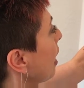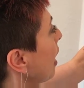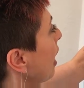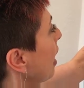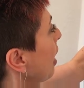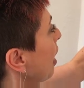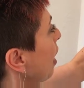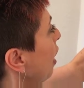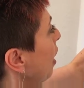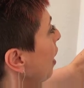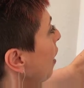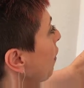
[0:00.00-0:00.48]

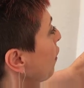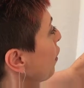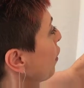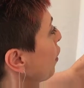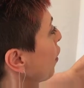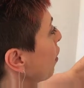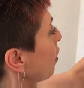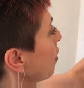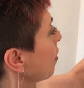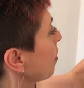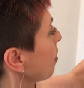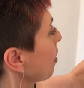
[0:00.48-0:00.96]
and
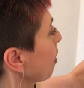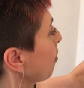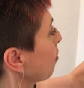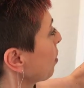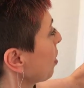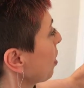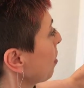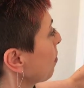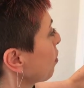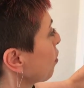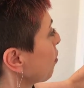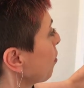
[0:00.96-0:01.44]
Evernote
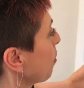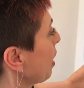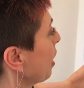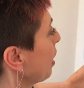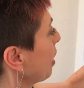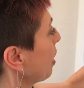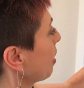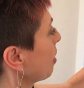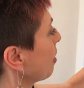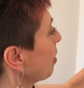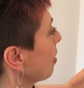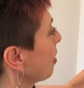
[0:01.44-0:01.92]
sometimes
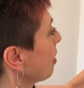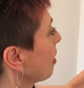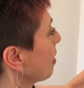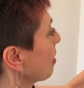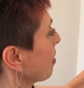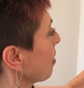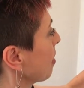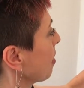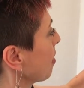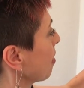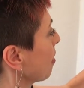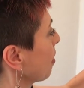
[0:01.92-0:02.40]

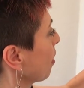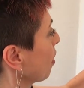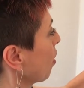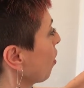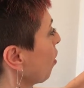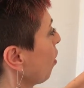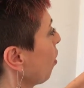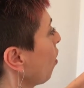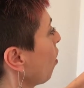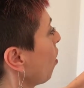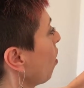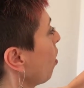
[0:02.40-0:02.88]
recognizes the
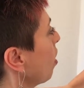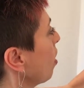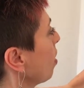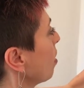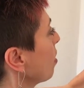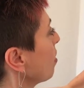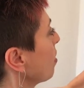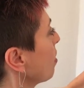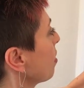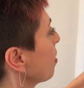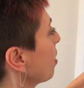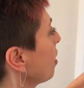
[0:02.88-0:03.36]

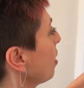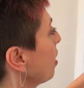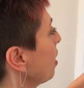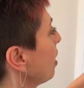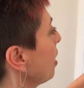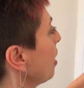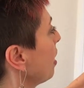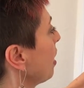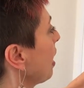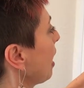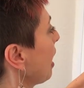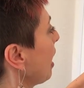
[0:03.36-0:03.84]
cards
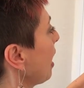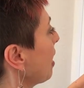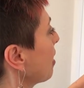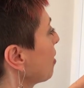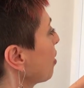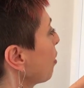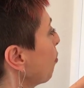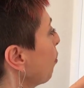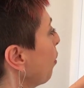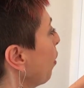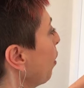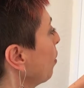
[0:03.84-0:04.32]

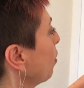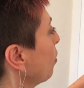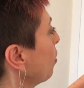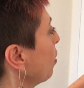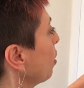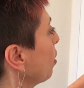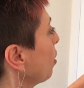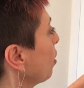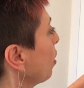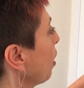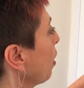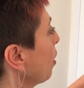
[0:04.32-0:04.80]
as a
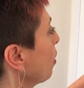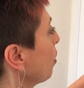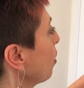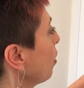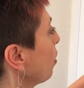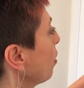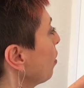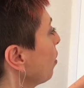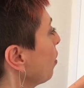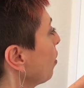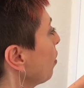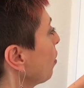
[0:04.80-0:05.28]
post-it note.
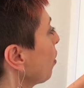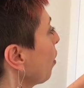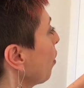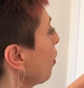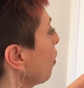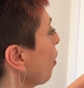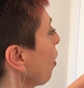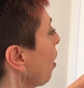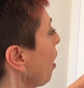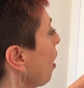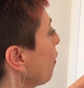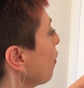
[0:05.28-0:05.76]
So
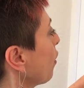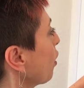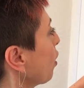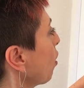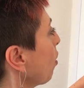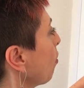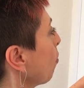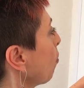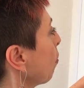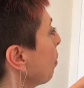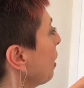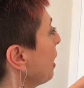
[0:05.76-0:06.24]
you have a
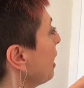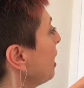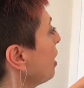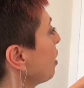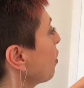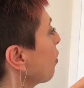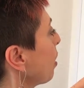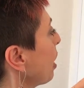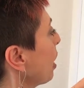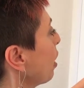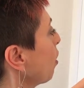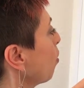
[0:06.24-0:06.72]

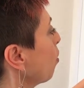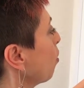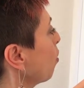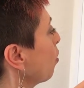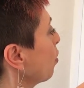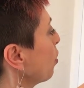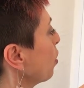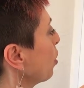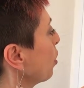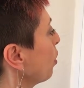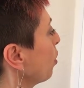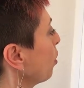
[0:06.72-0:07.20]
complete
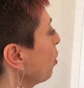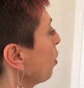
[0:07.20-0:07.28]
record